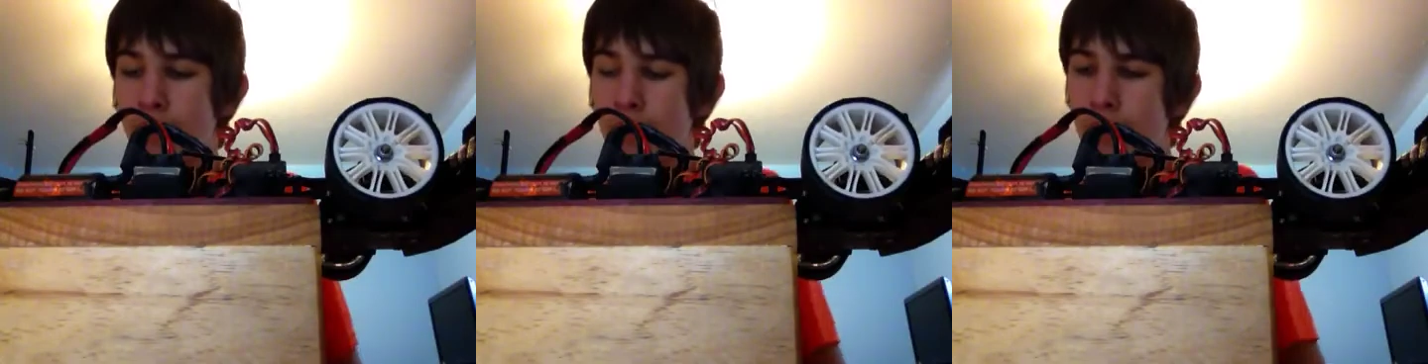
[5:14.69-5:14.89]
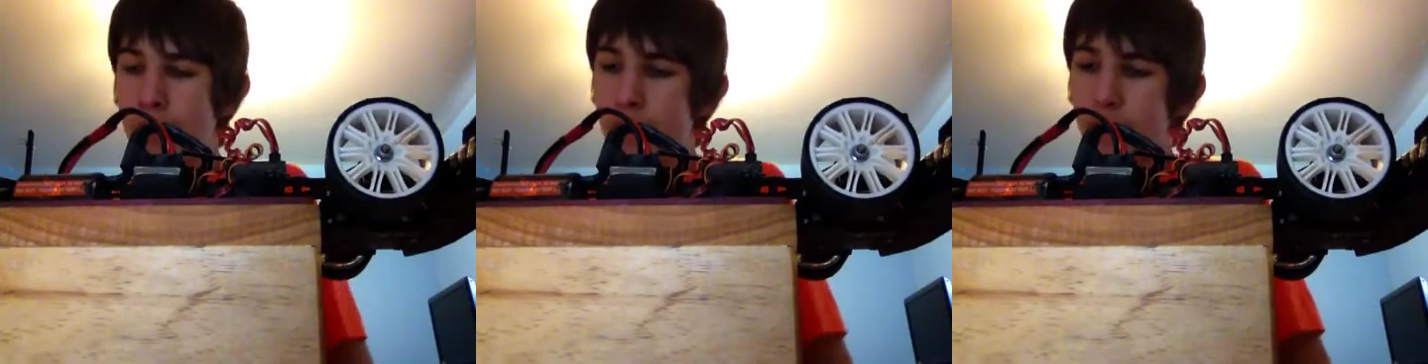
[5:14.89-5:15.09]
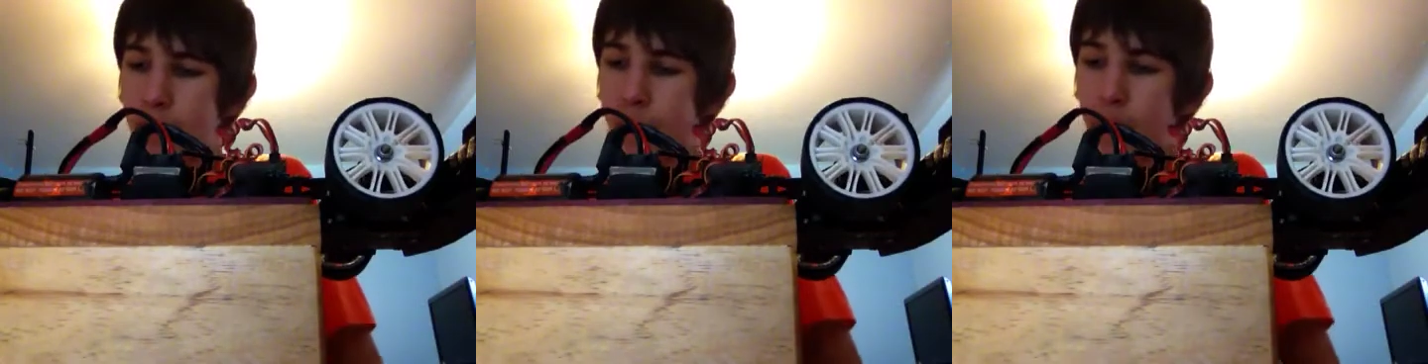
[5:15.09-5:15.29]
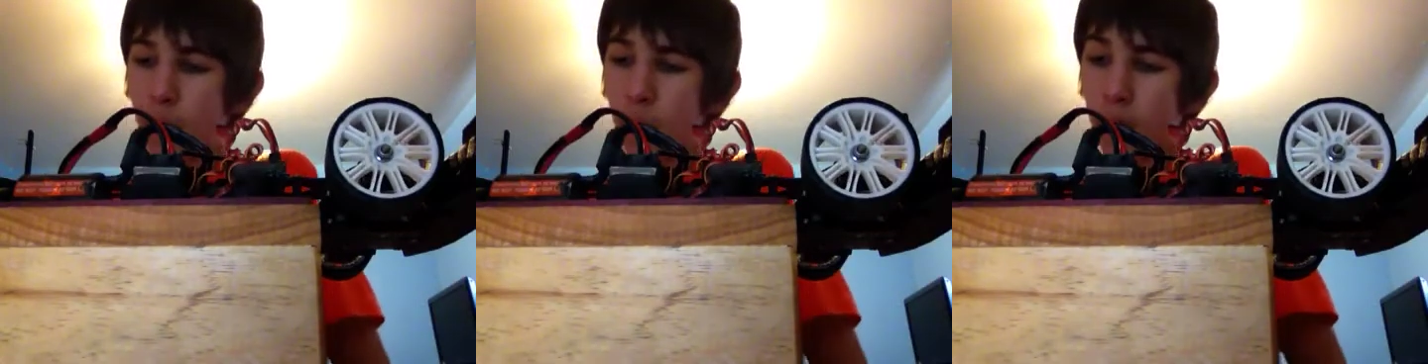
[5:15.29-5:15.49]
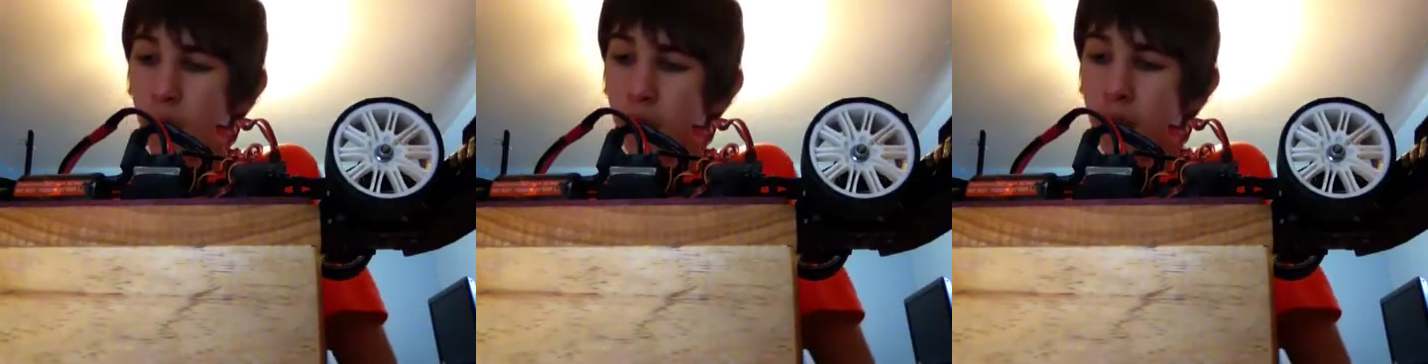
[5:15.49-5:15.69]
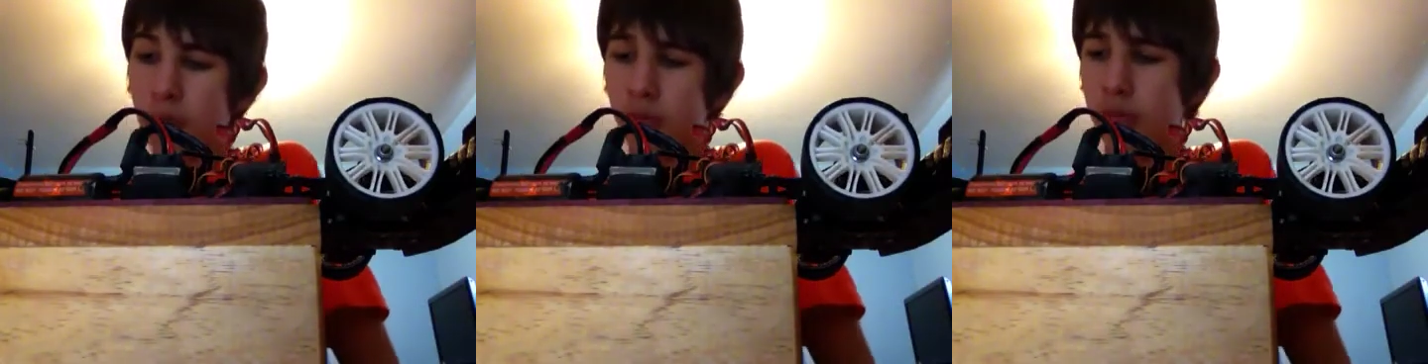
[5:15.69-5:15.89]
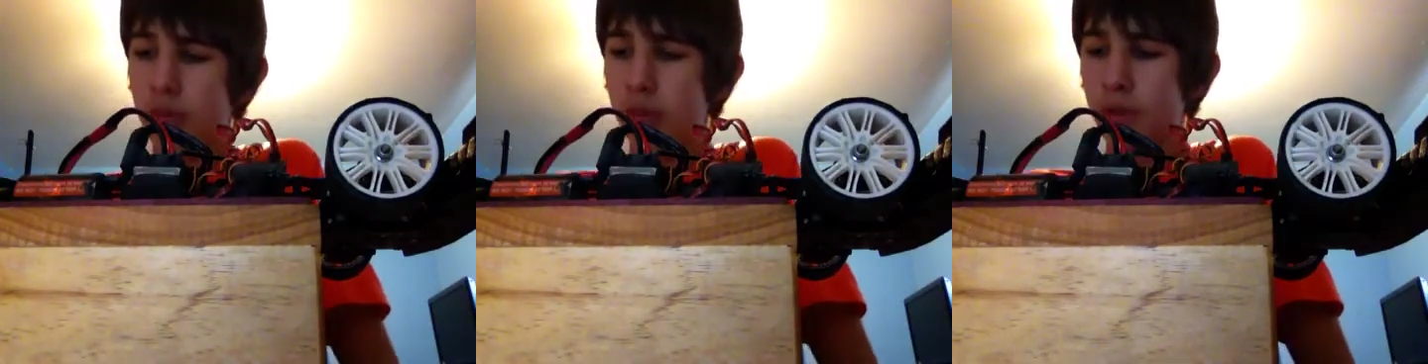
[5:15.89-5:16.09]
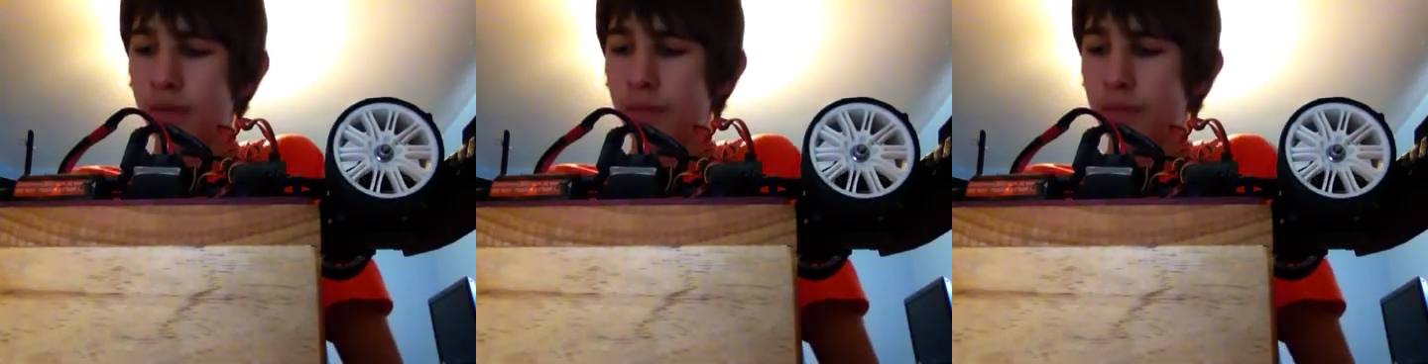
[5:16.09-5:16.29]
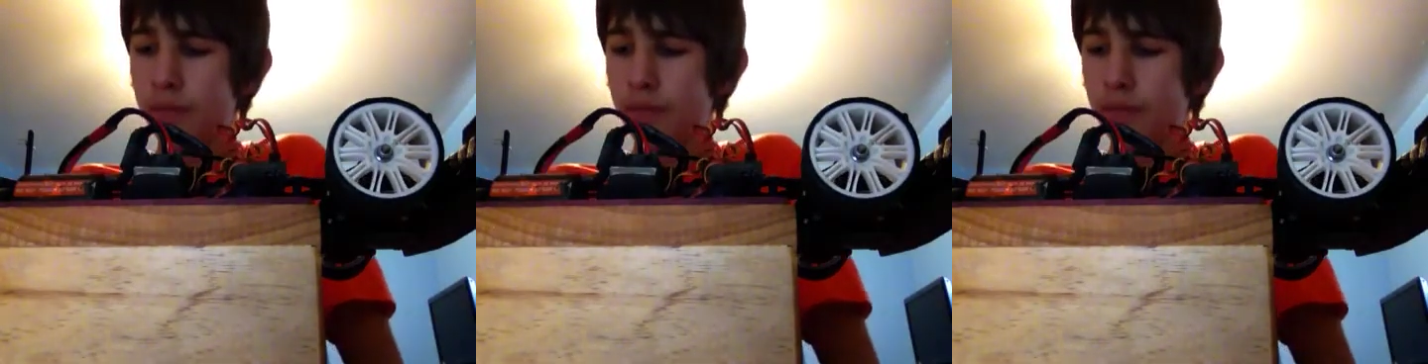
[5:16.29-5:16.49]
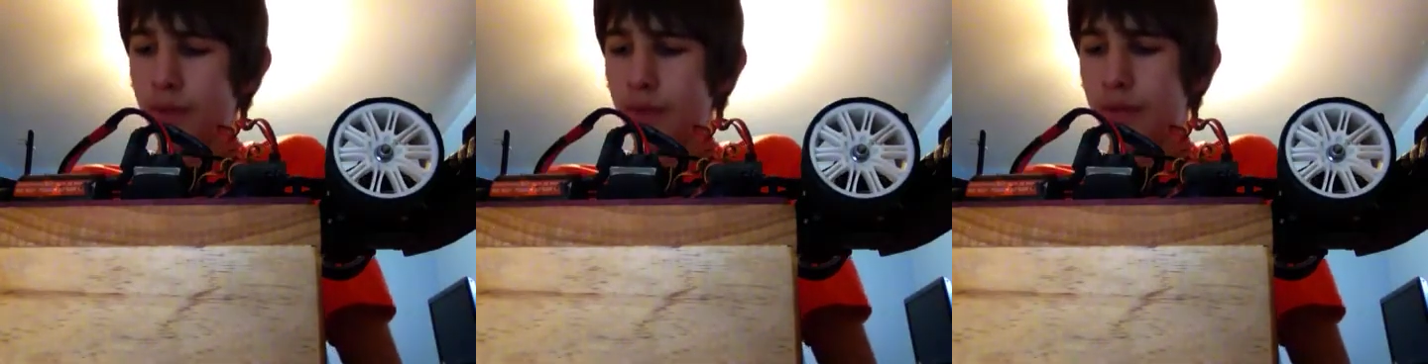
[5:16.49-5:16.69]
think it's like 4 or
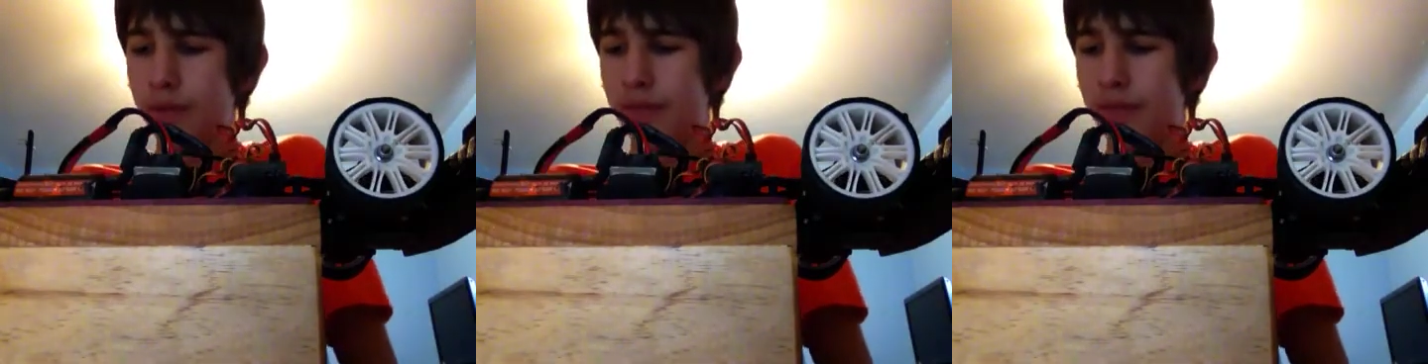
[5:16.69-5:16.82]
like